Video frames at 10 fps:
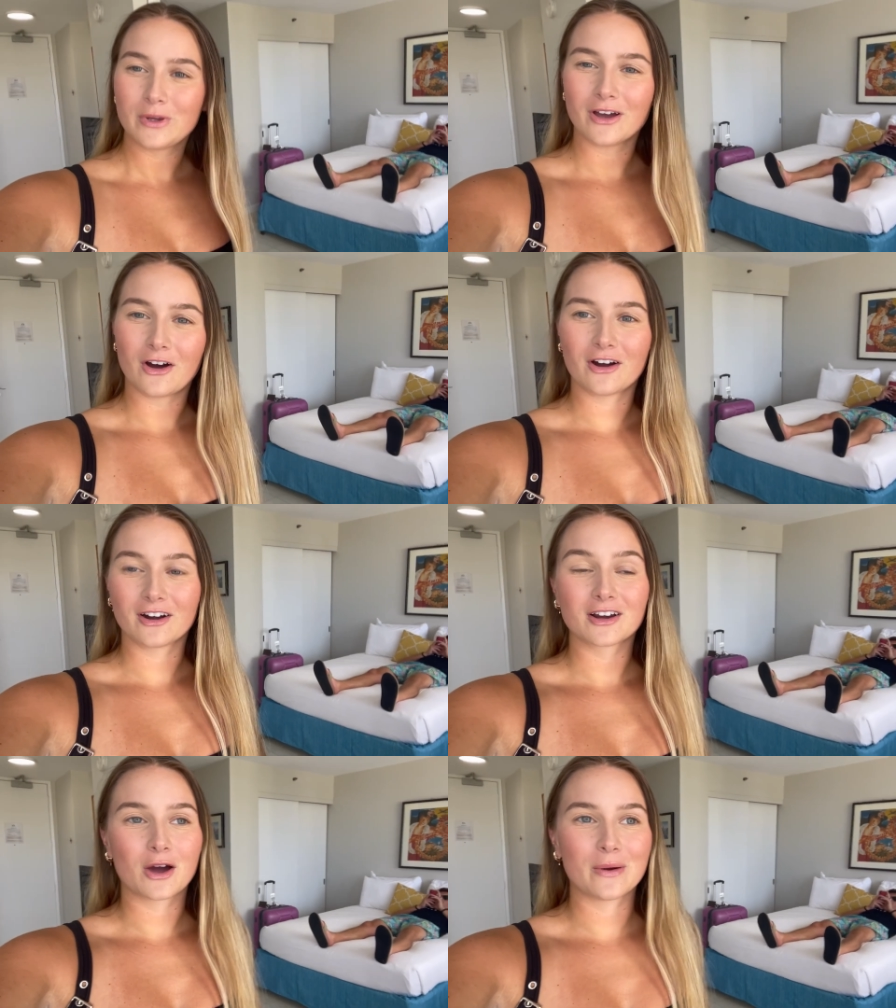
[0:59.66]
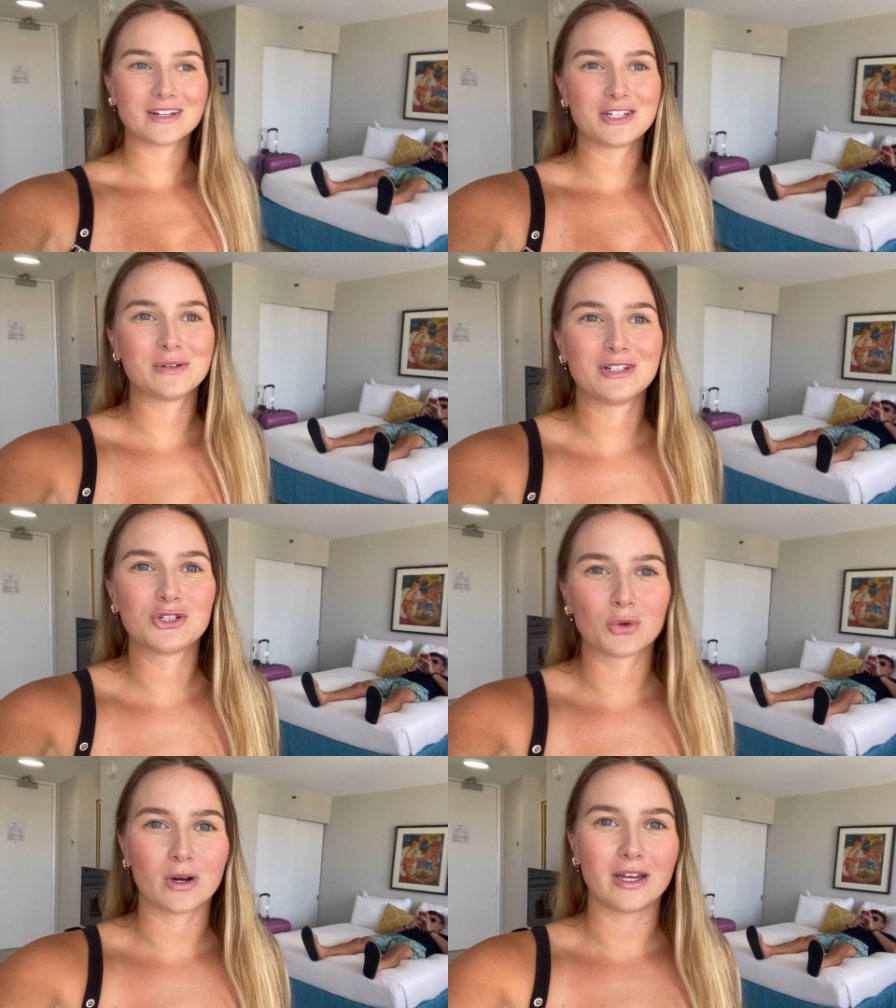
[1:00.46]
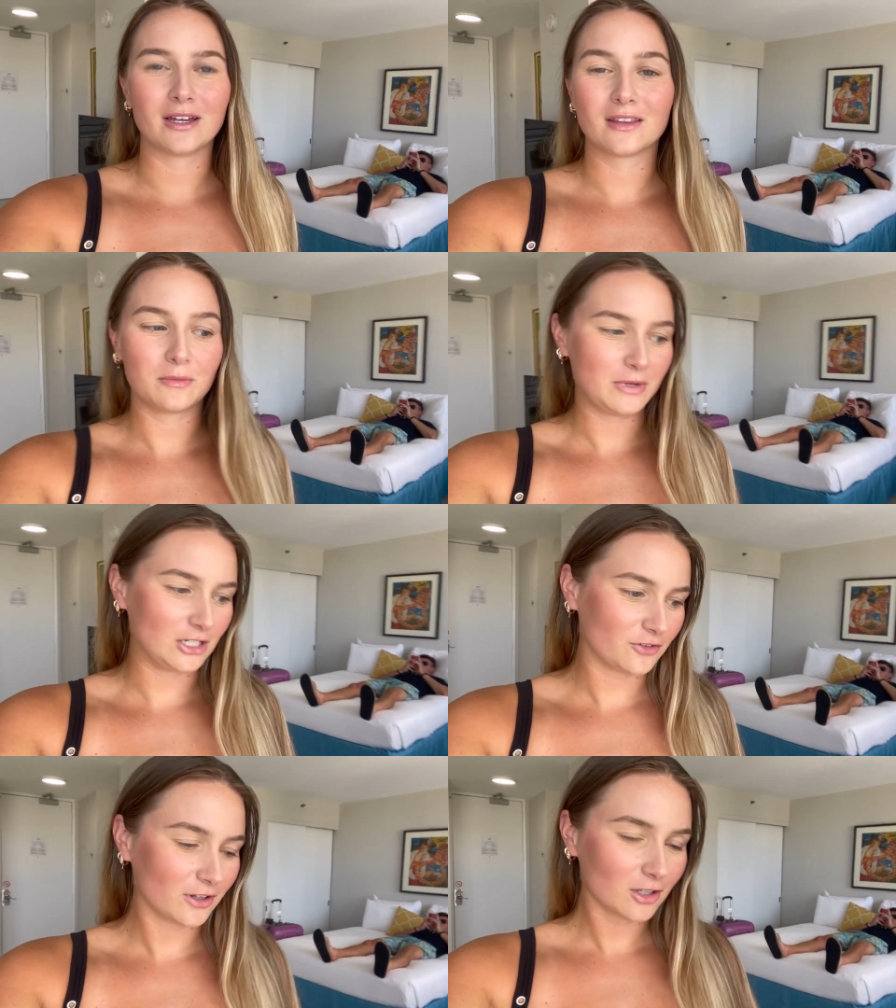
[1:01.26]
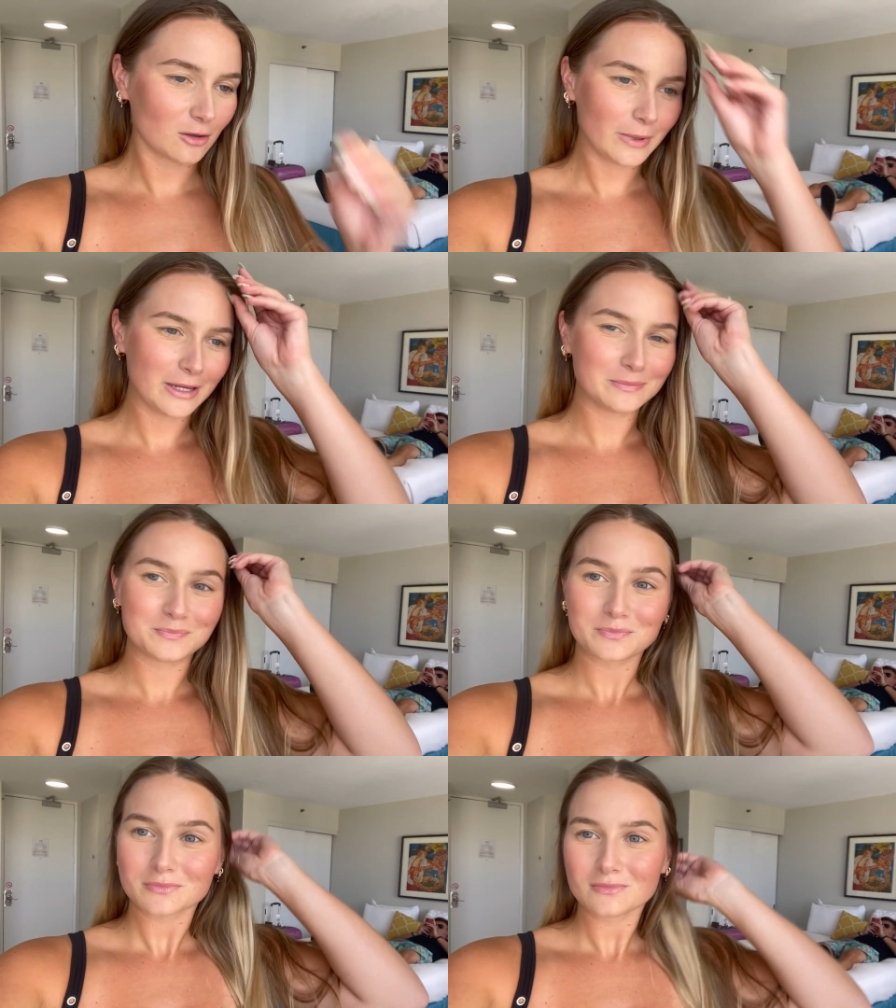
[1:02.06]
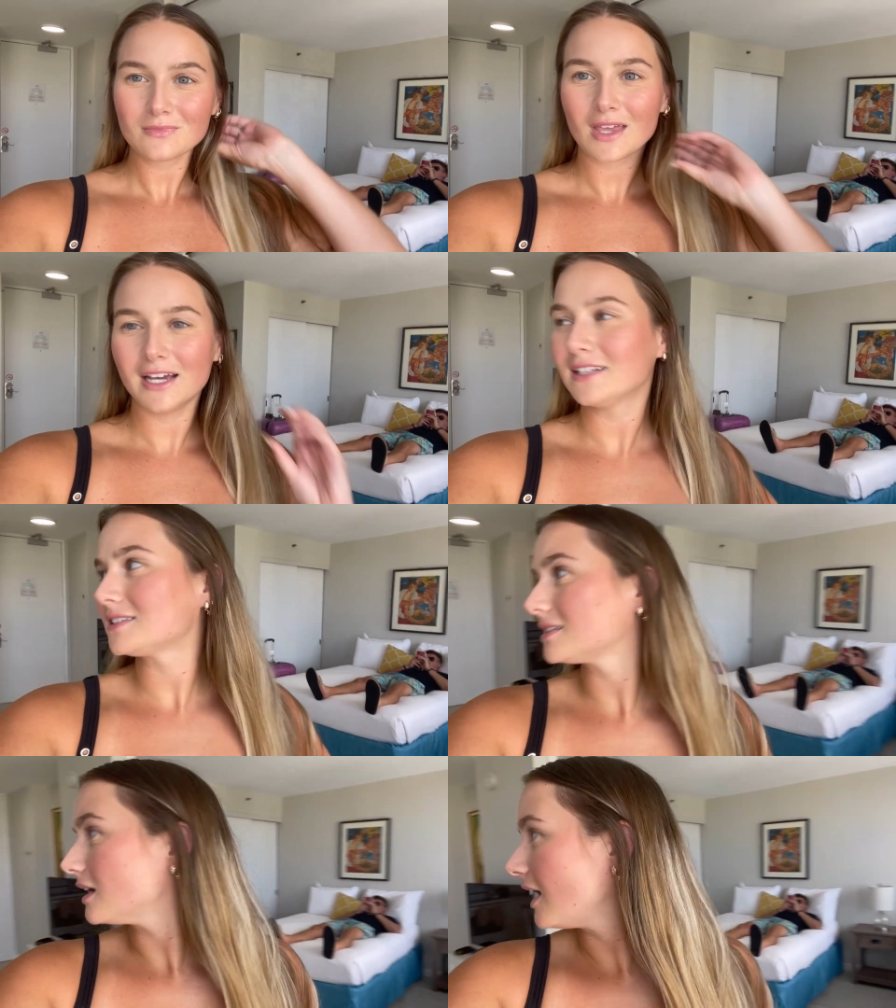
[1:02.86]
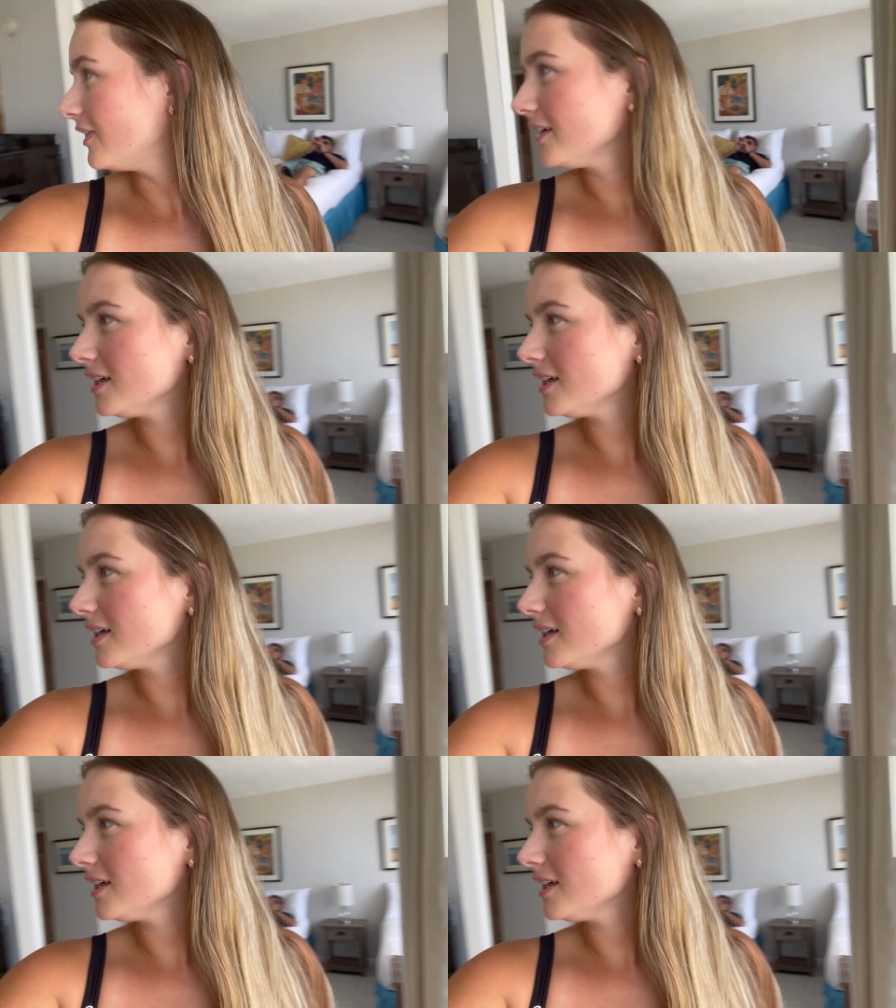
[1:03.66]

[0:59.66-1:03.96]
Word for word: we are going to enjoy the beach for a little bit. It's, I think